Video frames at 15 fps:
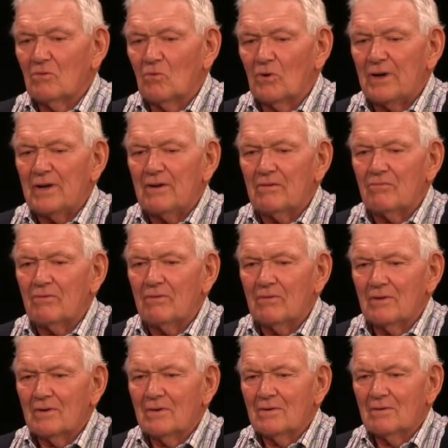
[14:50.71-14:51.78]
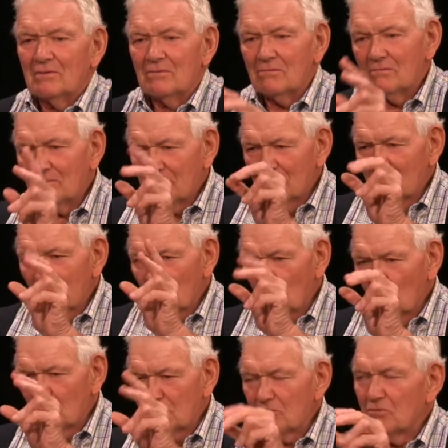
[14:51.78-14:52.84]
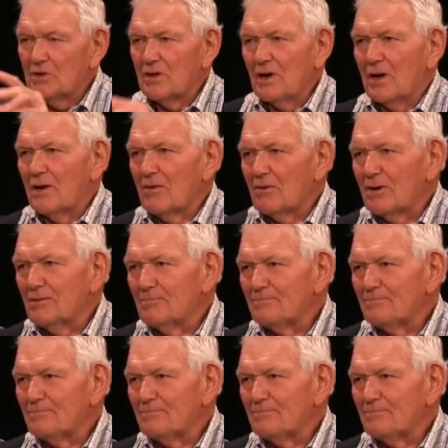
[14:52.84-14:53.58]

way of, in quotes, retiring.